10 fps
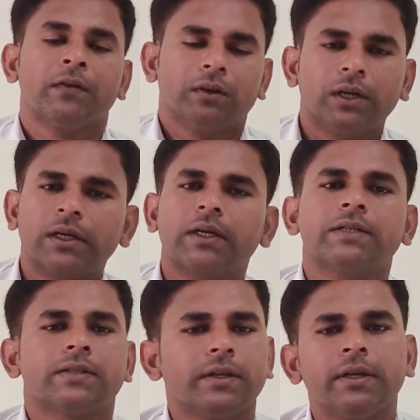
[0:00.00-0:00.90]
We can
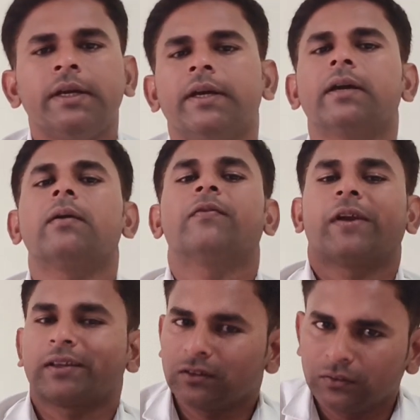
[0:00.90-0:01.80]
consider here
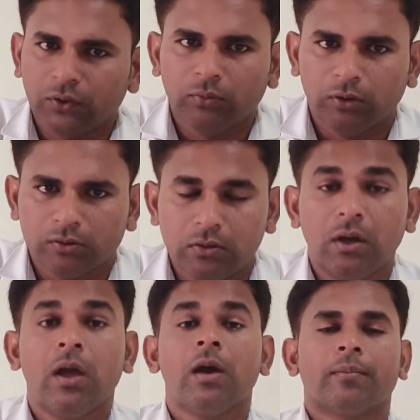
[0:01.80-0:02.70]
fraction form also,
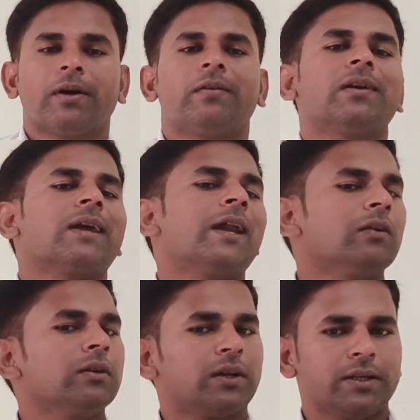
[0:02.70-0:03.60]
but we
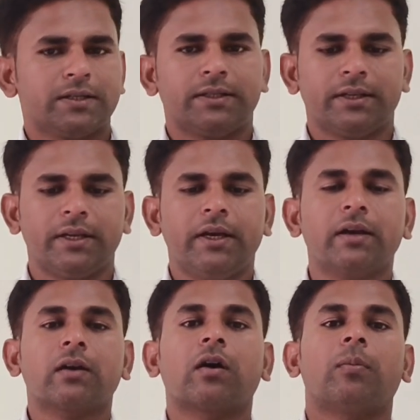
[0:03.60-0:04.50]
cannot consider
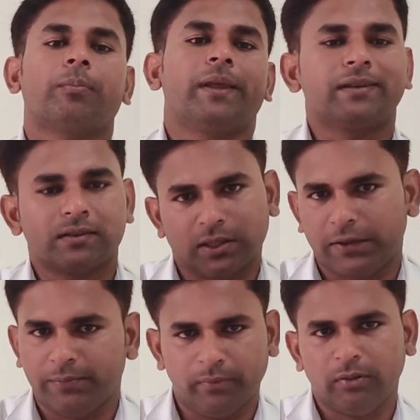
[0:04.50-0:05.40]
here complex
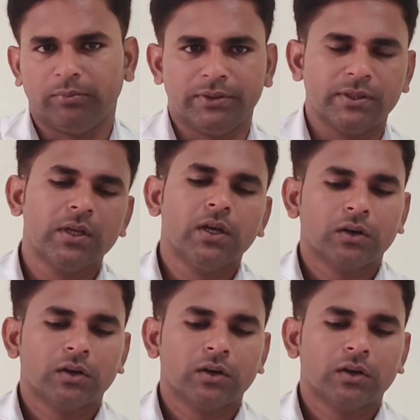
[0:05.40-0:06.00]
type numbers.